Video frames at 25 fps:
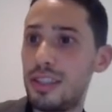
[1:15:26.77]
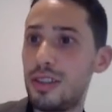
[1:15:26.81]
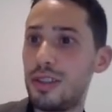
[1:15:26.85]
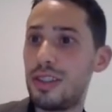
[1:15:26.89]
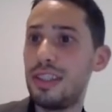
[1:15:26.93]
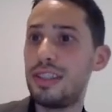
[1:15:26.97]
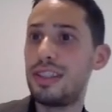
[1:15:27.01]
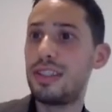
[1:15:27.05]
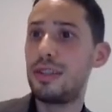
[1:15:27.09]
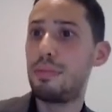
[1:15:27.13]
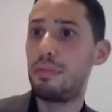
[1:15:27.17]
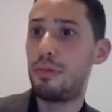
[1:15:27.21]
So
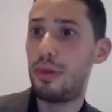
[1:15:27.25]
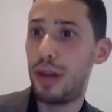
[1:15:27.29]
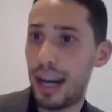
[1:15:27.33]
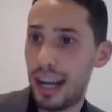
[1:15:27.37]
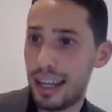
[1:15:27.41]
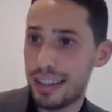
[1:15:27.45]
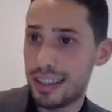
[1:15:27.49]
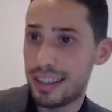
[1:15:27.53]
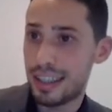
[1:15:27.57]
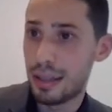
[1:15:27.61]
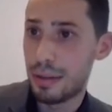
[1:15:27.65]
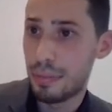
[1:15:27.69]
this is a
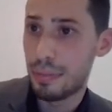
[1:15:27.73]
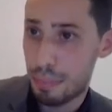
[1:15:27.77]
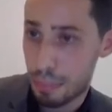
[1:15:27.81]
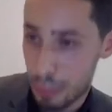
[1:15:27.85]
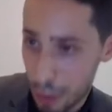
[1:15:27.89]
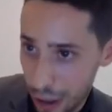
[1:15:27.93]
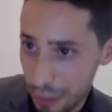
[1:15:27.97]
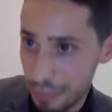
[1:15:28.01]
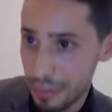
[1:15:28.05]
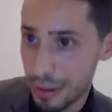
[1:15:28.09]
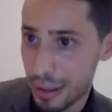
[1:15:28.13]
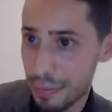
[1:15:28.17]
pricing
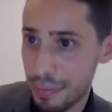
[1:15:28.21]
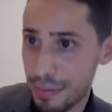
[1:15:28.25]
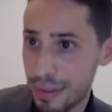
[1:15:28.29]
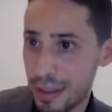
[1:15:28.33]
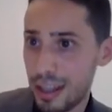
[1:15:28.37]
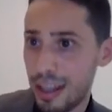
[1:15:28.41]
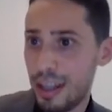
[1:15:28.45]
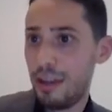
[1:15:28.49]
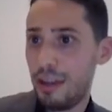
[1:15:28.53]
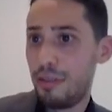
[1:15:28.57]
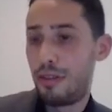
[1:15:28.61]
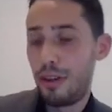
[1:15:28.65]
problem
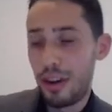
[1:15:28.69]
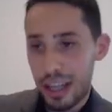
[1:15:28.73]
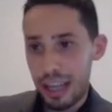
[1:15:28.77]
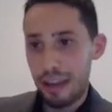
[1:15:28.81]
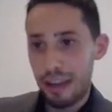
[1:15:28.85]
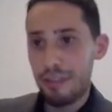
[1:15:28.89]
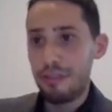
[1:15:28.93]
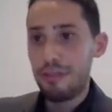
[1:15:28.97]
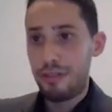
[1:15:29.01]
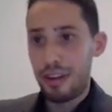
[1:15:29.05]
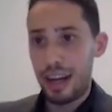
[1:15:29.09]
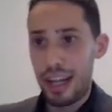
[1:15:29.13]
for a
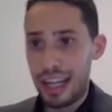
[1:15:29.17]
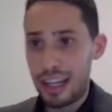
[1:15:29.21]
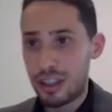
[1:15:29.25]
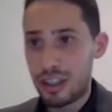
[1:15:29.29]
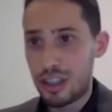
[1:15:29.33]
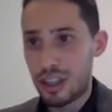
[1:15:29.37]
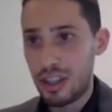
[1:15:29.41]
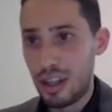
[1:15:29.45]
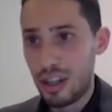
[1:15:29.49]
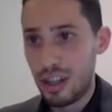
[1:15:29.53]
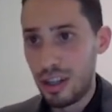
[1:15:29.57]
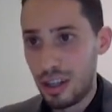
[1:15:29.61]
given
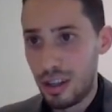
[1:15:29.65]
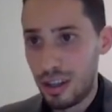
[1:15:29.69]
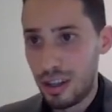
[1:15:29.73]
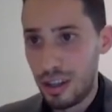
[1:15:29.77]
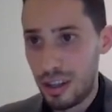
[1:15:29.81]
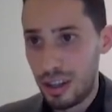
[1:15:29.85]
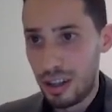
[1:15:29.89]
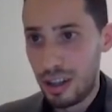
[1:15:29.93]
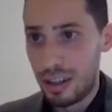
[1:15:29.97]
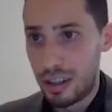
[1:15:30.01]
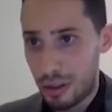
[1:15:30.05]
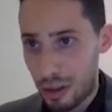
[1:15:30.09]

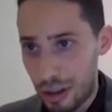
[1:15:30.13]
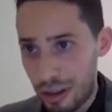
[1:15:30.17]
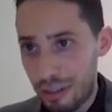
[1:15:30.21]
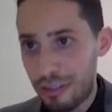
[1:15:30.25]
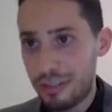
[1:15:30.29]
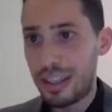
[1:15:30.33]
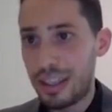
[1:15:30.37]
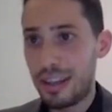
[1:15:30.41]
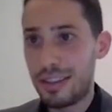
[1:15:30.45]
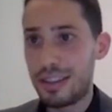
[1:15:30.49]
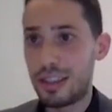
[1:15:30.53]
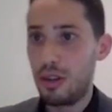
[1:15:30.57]
financial derivative.